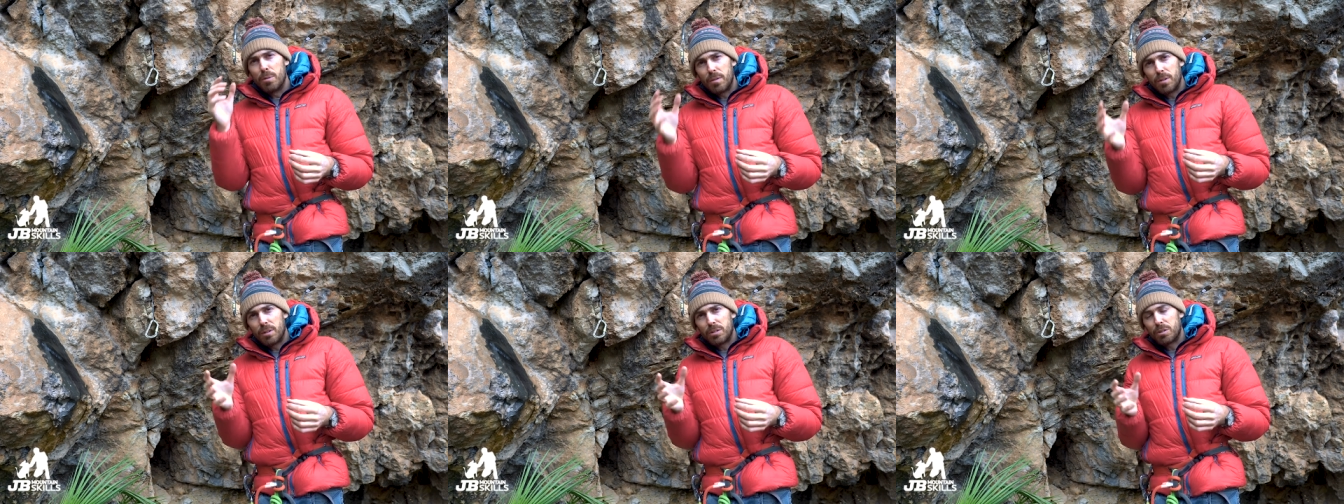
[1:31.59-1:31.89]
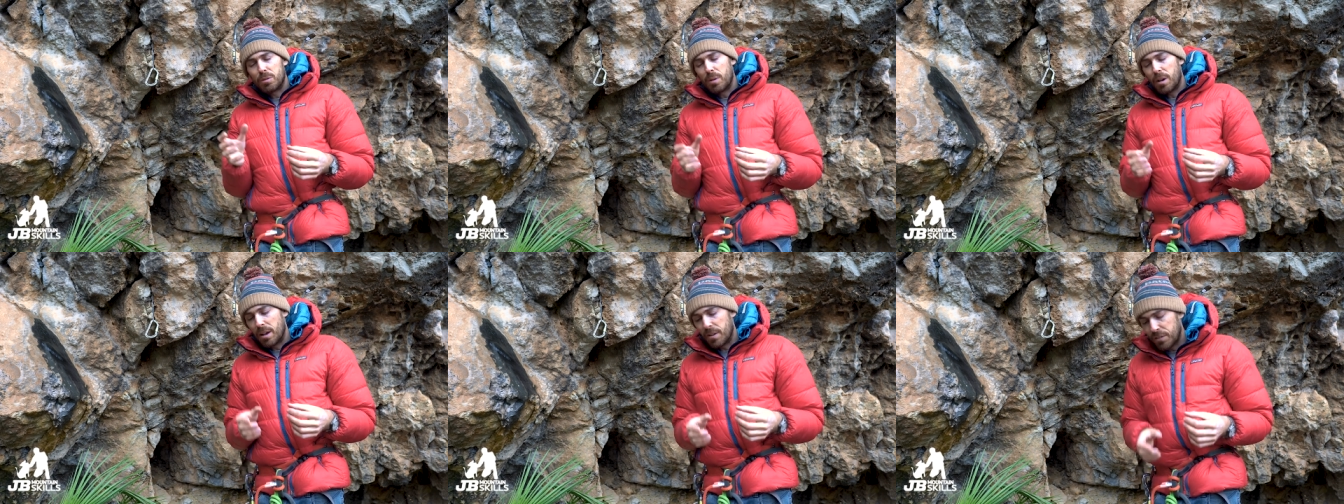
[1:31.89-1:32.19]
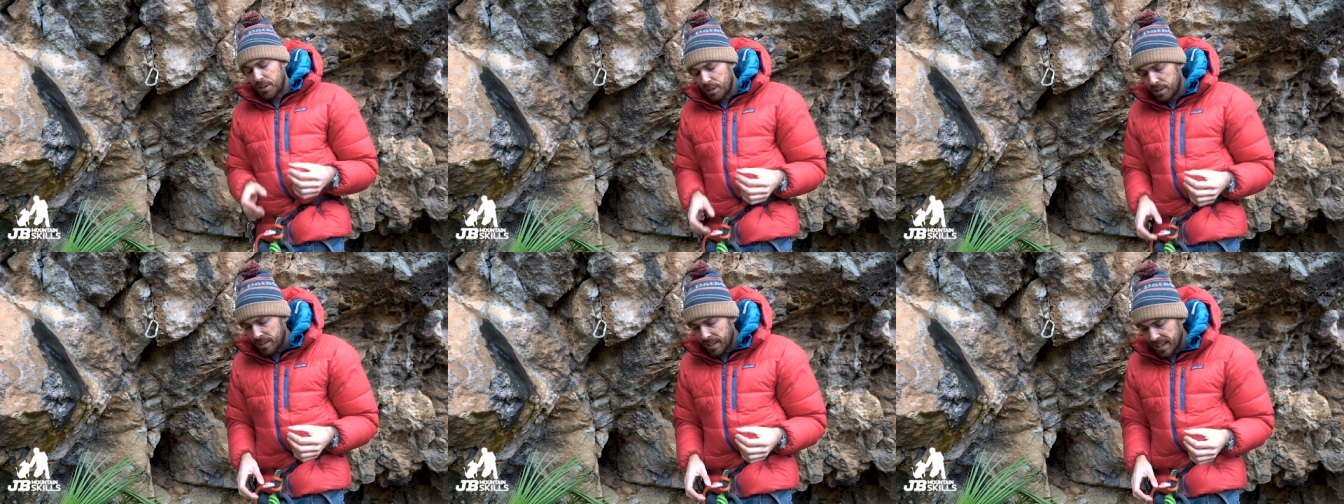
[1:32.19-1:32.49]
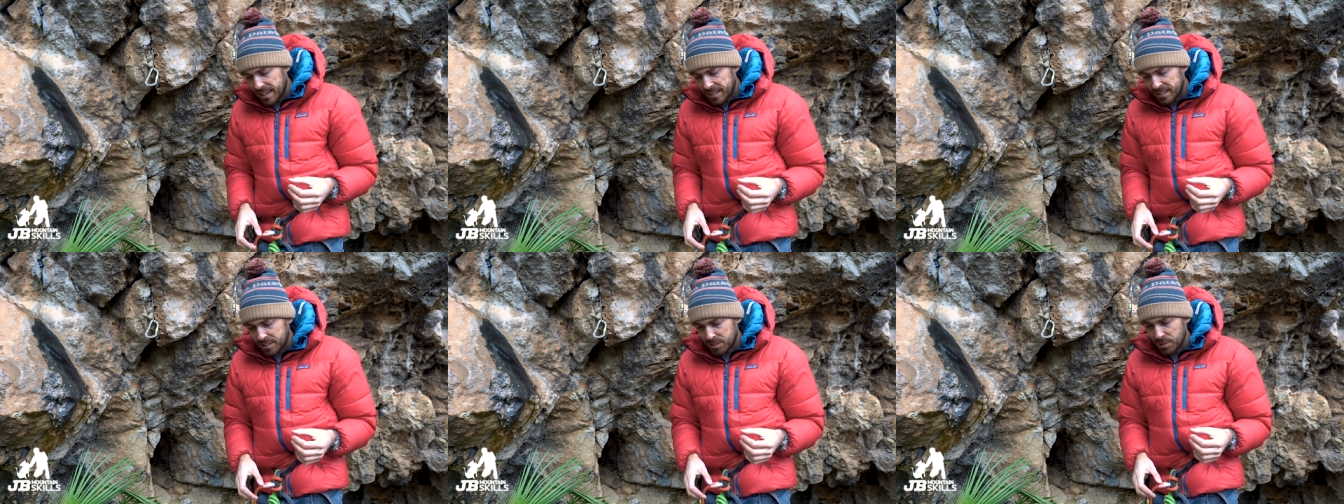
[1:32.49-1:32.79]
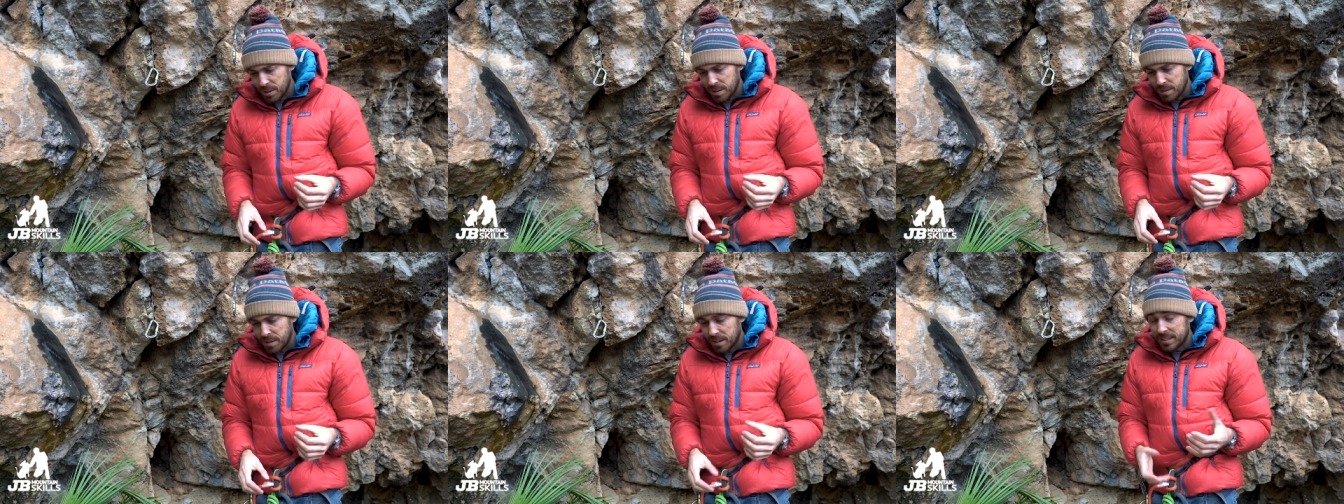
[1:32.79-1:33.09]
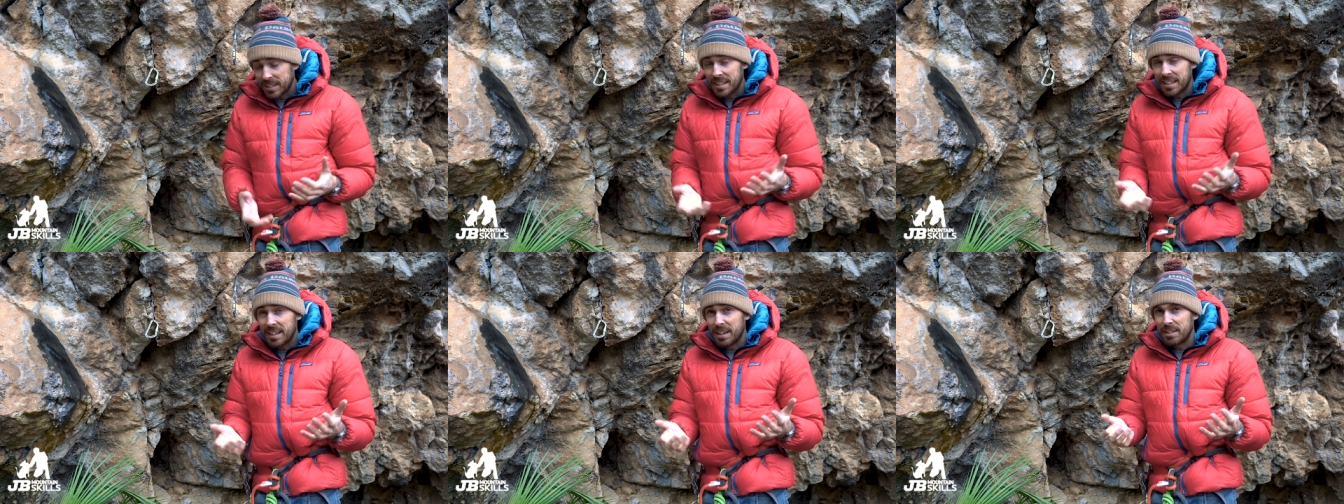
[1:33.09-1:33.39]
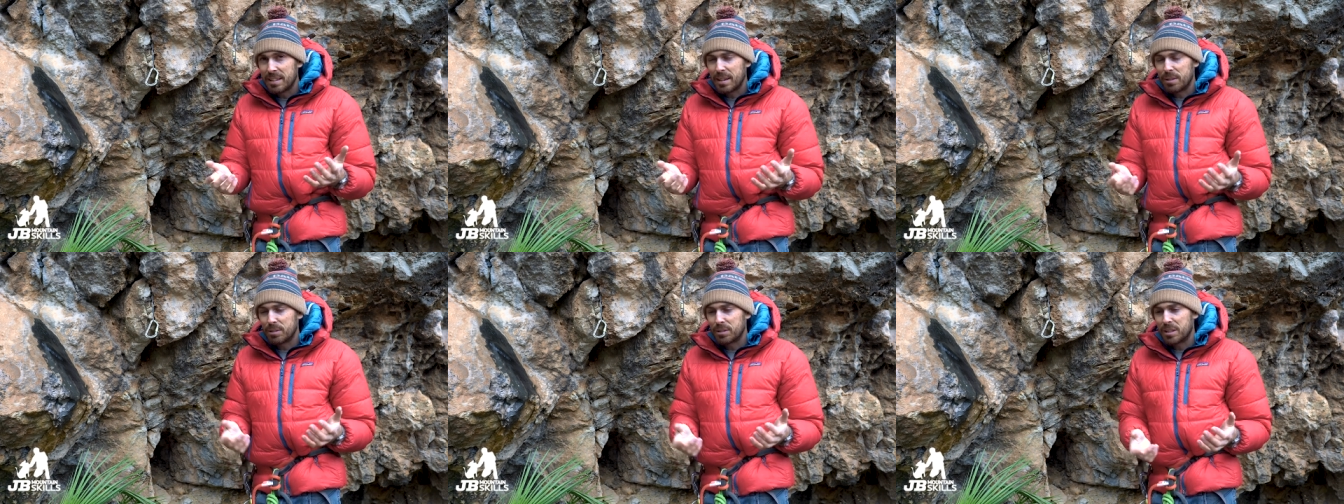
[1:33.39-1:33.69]
We've lost quite a few days to it, and I didn't
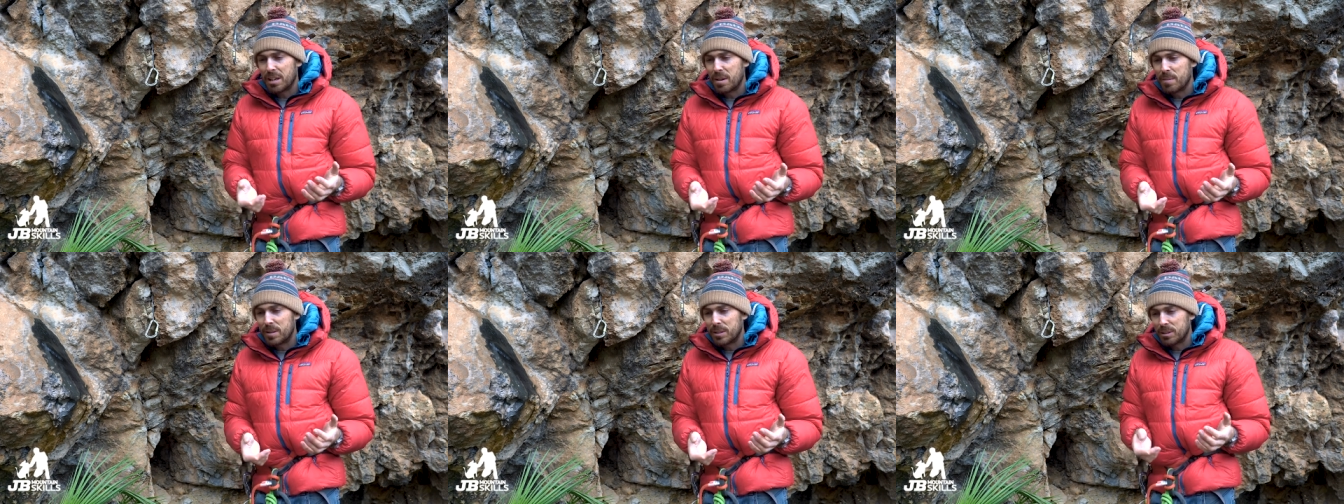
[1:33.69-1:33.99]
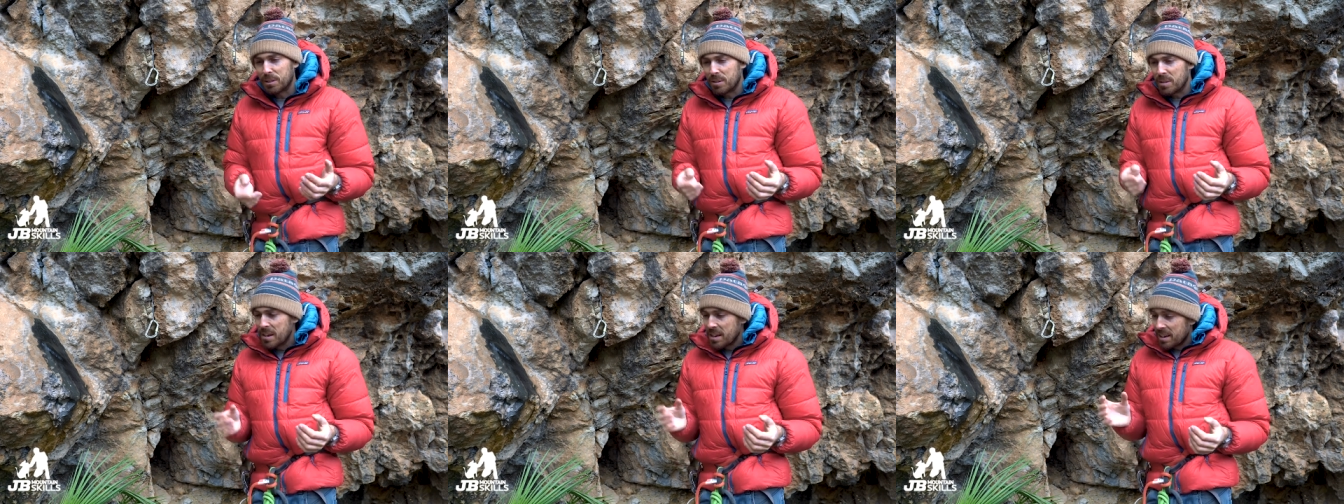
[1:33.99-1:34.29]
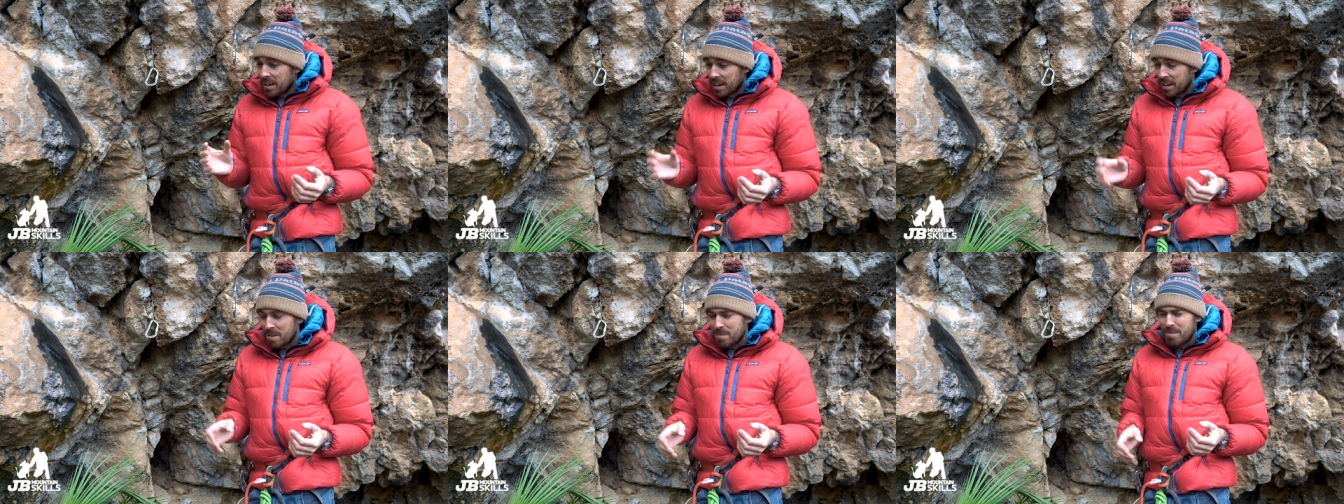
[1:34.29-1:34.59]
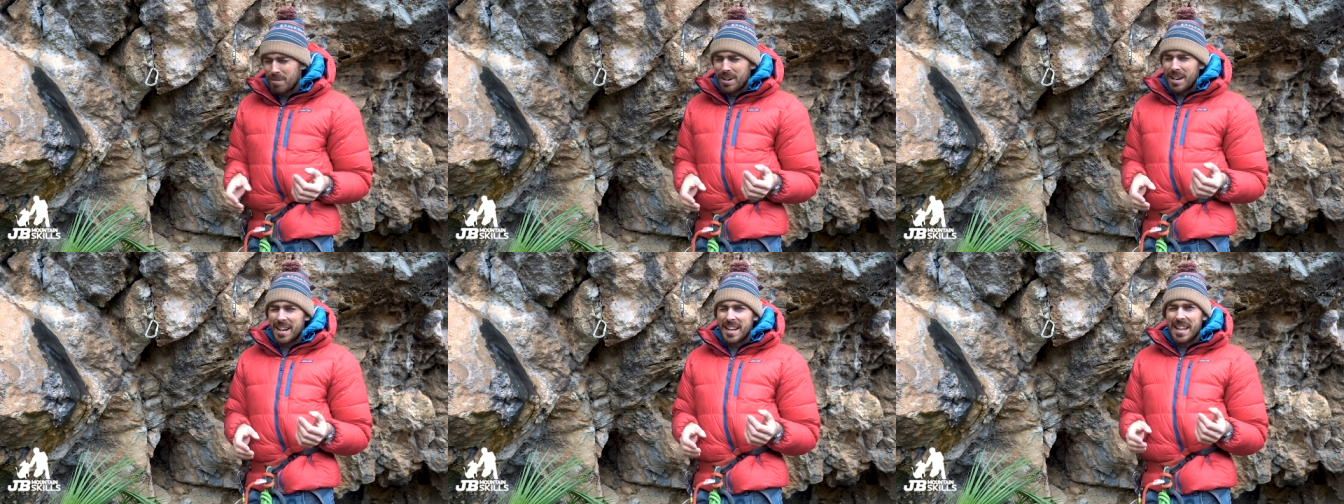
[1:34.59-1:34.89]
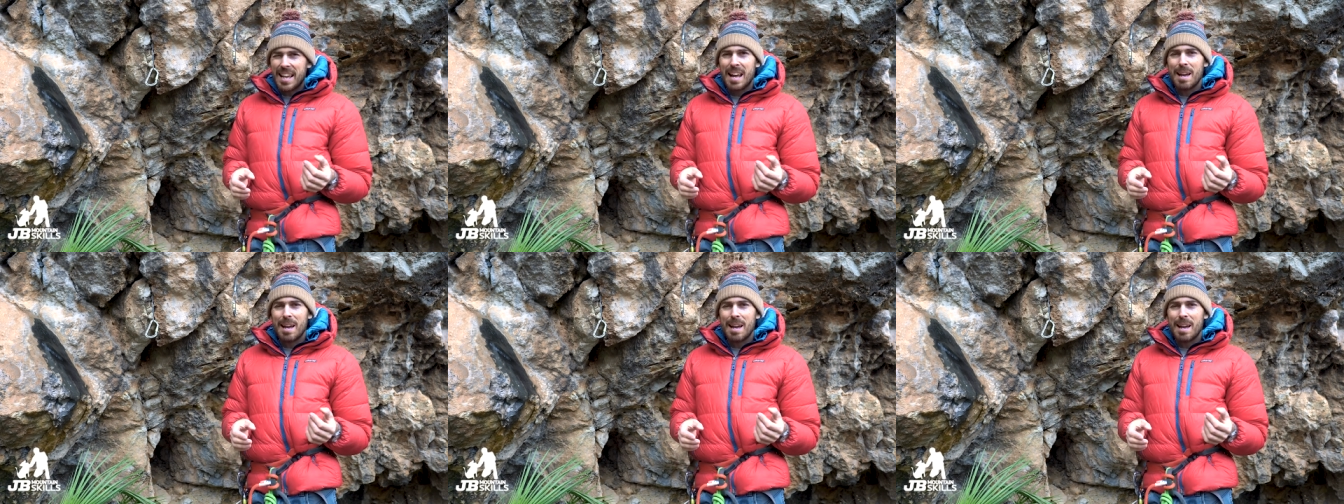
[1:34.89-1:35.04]
know that was coming, so I'm really